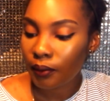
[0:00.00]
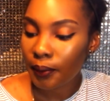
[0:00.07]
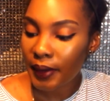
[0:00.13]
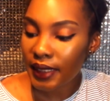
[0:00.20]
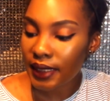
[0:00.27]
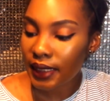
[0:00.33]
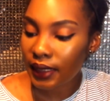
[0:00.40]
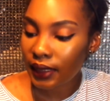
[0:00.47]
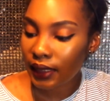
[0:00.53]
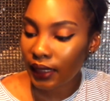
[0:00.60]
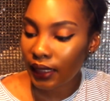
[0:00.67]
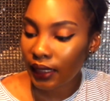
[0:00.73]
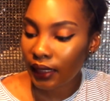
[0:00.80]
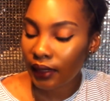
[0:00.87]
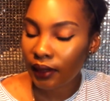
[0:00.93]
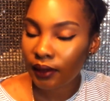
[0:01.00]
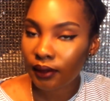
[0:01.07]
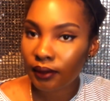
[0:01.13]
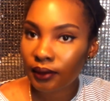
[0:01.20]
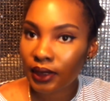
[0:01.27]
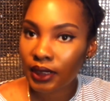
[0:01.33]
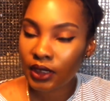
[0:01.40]
Basically,
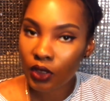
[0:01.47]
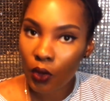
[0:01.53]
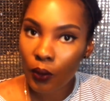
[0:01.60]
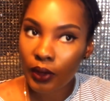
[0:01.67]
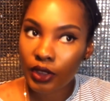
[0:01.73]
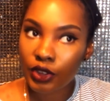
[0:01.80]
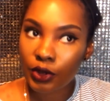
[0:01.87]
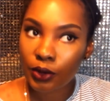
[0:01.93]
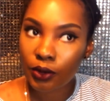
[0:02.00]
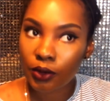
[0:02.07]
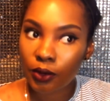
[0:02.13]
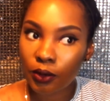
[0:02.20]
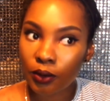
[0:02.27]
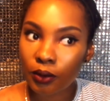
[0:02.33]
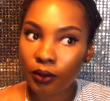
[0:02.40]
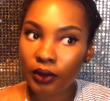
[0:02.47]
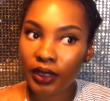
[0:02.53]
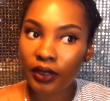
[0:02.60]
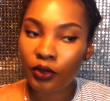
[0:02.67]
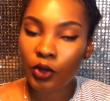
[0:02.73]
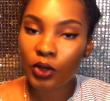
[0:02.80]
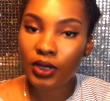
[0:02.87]
it's going to
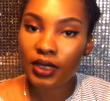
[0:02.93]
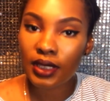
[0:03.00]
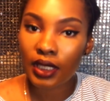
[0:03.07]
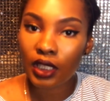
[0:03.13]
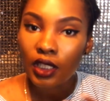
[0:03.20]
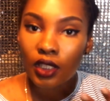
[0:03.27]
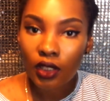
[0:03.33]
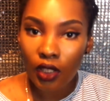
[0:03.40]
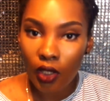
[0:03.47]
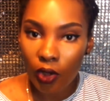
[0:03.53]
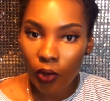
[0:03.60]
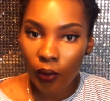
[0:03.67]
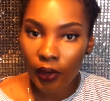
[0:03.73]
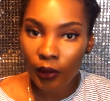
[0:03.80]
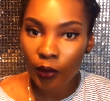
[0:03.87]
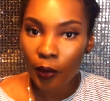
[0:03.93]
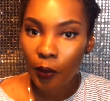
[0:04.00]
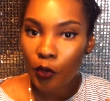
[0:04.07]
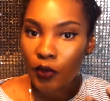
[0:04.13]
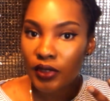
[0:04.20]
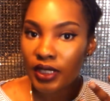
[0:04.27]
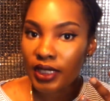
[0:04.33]
give your skin a glow. It
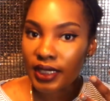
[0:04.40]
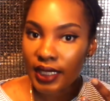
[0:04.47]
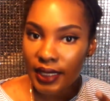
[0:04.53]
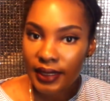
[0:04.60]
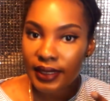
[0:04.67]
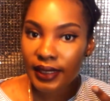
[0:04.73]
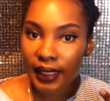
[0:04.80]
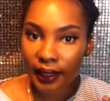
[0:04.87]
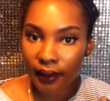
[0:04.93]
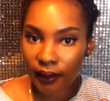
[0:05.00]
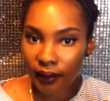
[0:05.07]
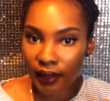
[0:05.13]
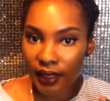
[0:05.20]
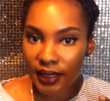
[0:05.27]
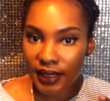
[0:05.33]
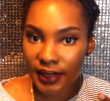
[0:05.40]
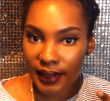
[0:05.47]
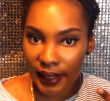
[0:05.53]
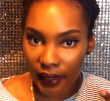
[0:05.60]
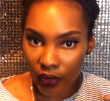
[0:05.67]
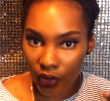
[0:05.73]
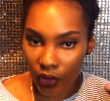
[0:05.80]
removes the dead skin that's
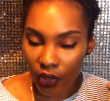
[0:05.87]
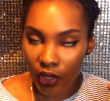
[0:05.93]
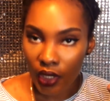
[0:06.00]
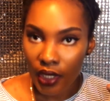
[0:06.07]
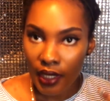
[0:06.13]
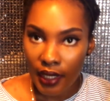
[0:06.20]
there.